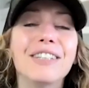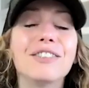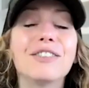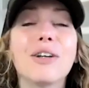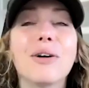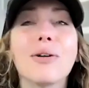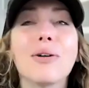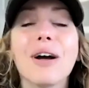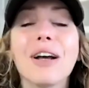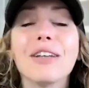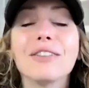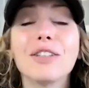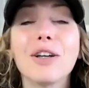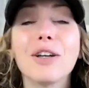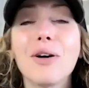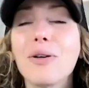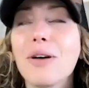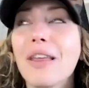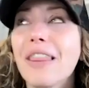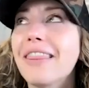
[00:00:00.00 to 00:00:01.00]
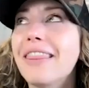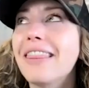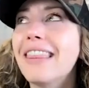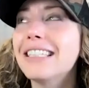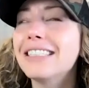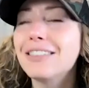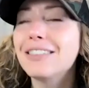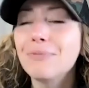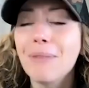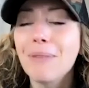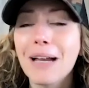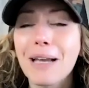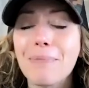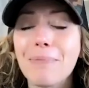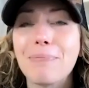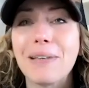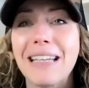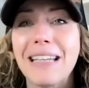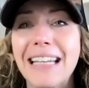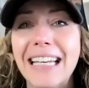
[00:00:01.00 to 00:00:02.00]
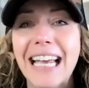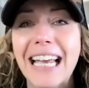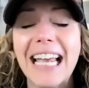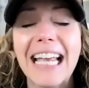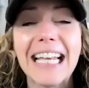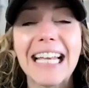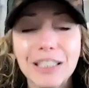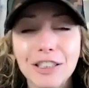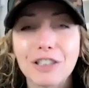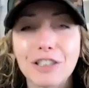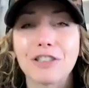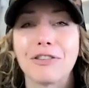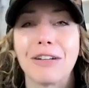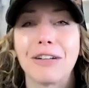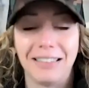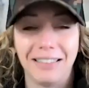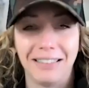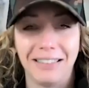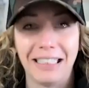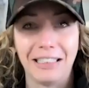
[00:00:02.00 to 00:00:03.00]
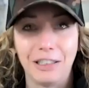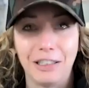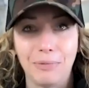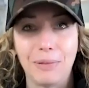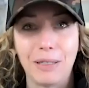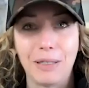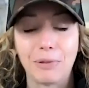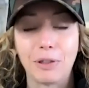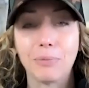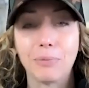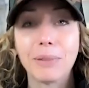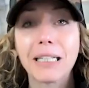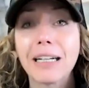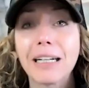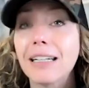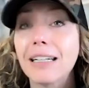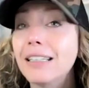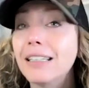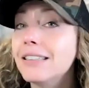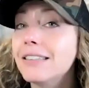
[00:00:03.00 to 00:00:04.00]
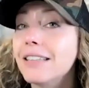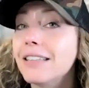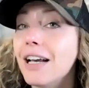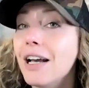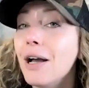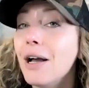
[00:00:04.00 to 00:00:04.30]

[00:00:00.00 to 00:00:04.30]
So this might be interesting to people because